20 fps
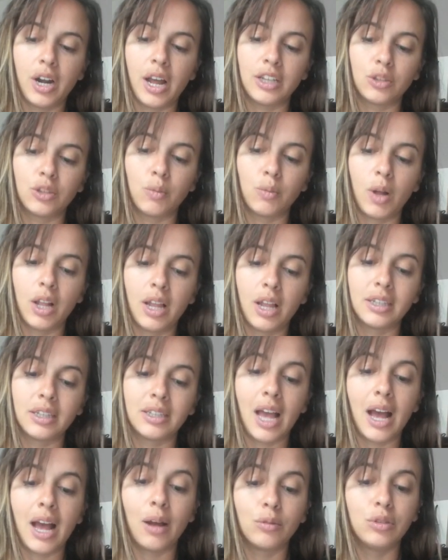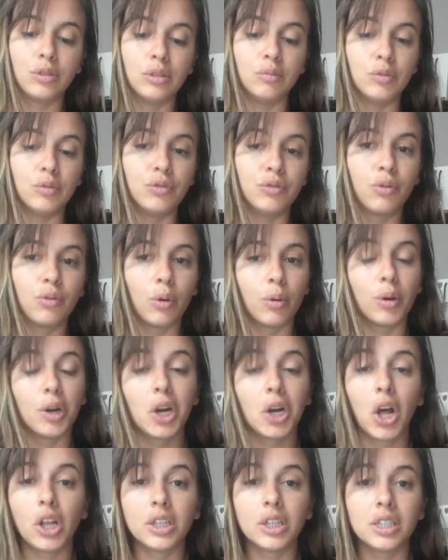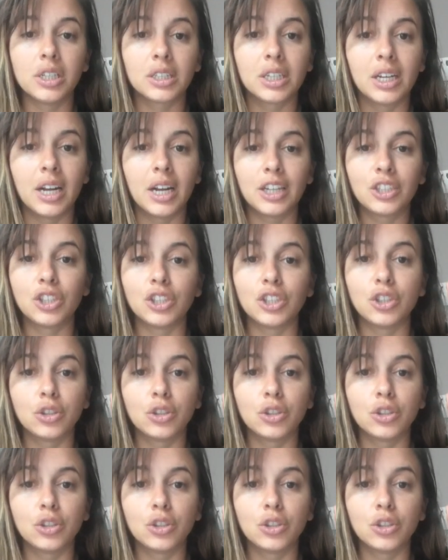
as well as how to move forward on this connection.